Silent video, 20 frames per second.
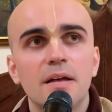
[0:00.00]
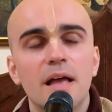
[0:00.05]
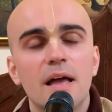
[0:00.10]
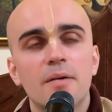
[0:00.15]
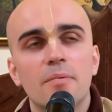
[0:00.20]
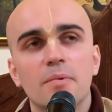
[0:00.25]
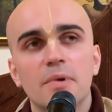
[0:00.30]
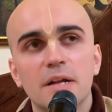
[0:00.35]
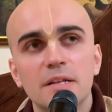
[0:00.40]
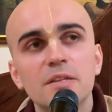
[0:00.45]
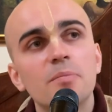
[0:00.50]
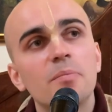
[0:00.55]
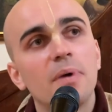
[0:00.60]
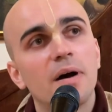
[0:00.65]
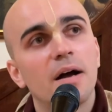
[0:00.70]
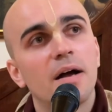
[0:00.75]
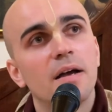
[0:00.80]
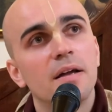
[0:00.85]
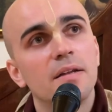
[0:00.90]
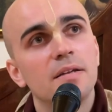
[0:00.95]
and we're not the
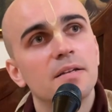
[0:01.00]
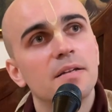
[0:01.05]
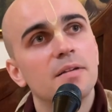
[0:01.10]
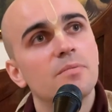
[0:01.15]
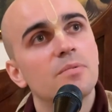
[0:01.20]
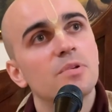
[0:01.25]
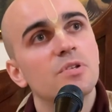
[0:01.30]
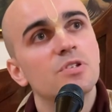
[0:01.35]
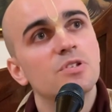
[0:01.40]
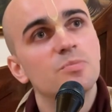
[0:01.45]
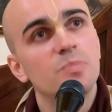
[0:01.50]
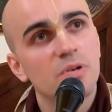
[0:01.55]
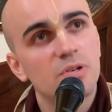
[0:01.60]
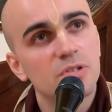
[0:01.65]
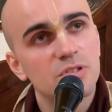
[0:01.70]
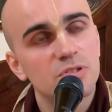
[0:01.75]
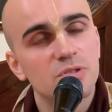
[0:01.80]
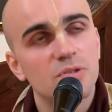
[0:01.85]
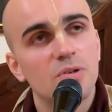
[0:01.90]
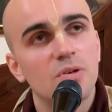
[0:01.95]
mind, and we're the
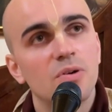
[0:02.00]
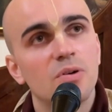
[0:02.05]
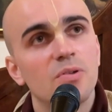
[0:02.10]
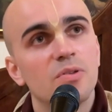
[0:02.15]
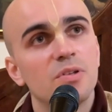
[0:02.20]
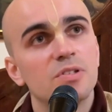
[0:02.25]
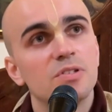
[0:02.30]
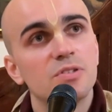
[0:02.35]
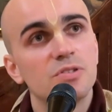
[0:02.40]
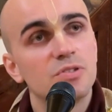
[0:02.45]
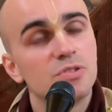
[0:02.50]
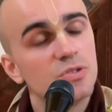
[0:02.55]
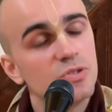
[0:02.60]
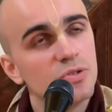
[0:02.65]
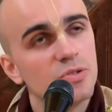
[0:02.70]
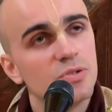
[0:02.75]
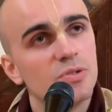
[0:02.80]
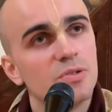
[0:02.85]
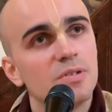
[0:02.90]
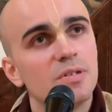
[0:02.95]
spirit soul, and this is
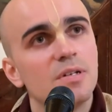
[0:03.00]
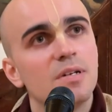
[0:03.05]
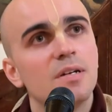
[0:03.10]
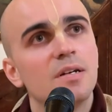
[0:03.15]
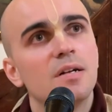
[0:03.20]
true.